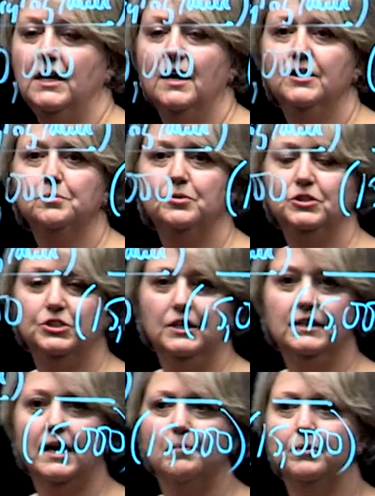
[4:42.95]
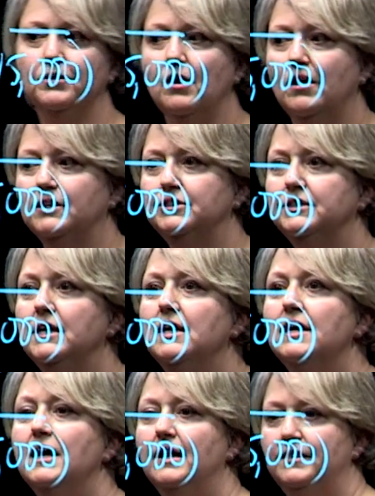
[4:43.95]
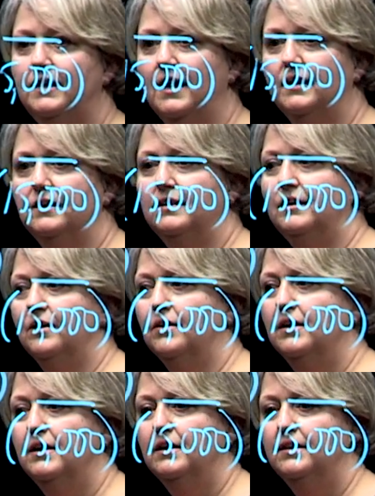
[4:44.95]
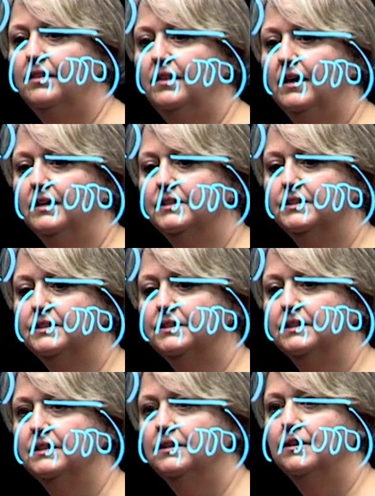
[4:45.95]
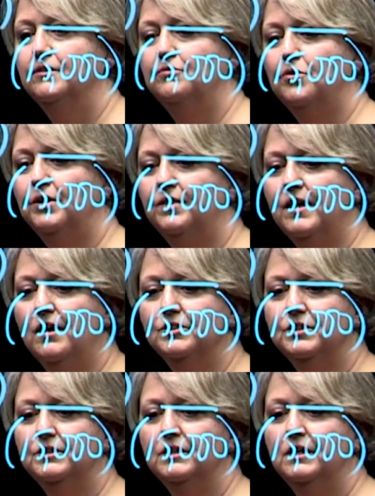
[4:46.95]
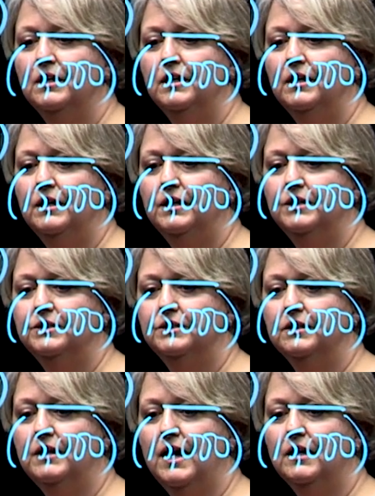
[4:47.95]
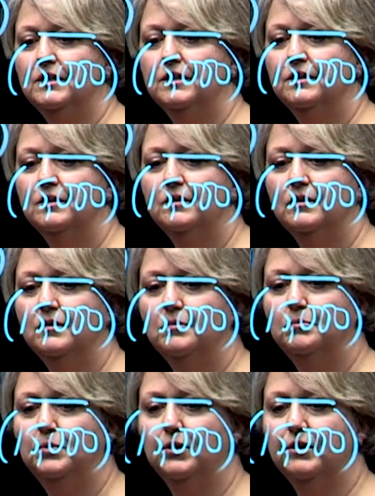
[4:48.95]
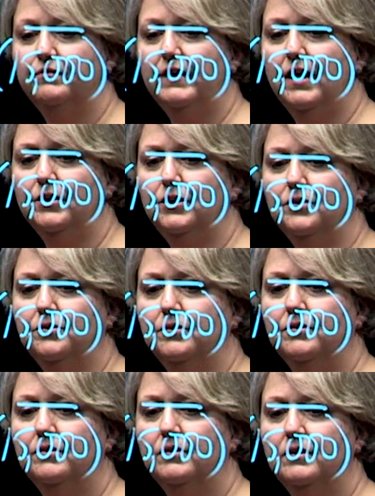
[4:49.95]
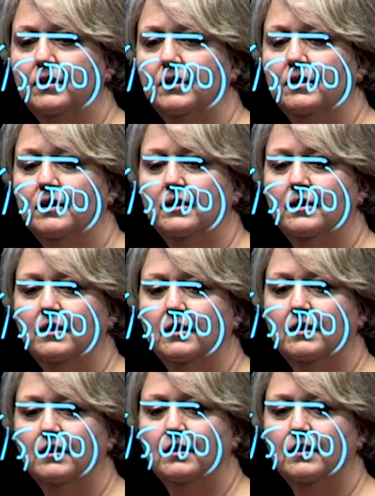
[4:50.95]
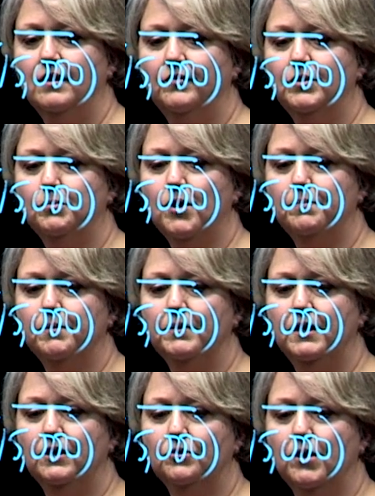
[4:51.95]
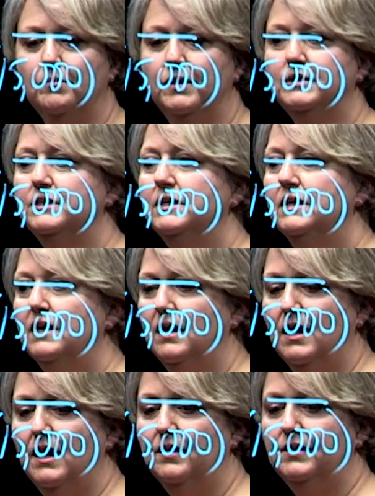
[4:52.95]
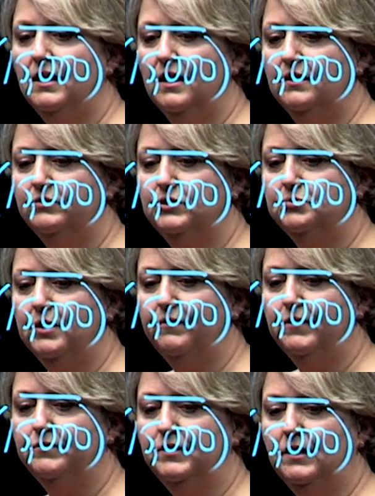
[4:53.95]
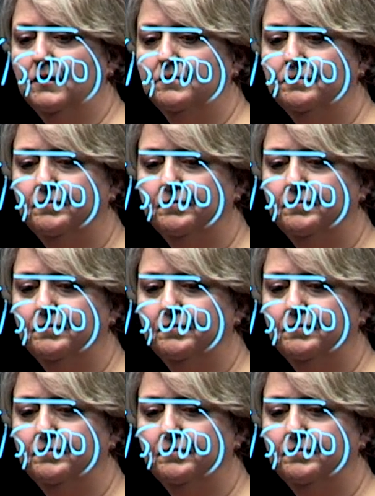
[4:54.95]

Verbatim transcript: the undepreciated capital cost at the end of the year. This 40,000 is the net book value of the property, plant, and equipment at the end of 2015.